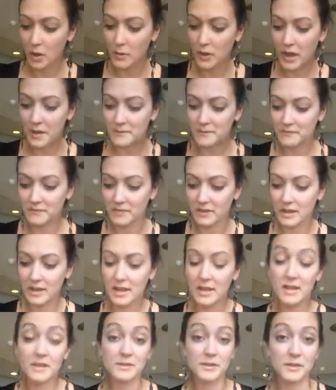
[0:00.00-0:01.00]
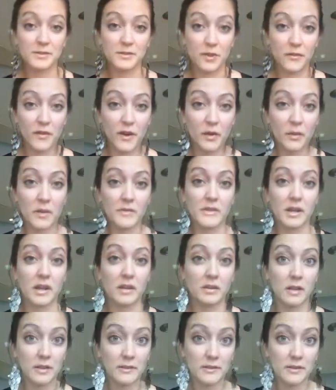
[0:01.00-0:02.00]
Okay, so far we've
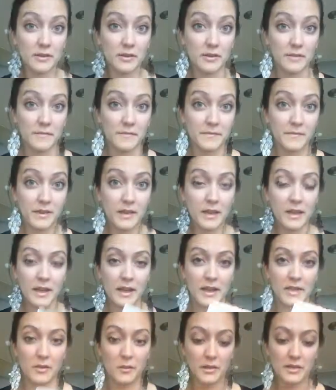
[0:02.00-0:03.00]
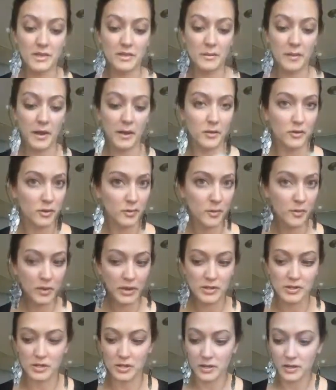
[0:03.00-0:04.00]
done cleanser, and then we did the
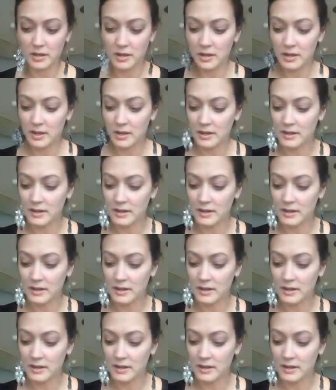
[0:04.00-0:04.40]
microdermabrasion.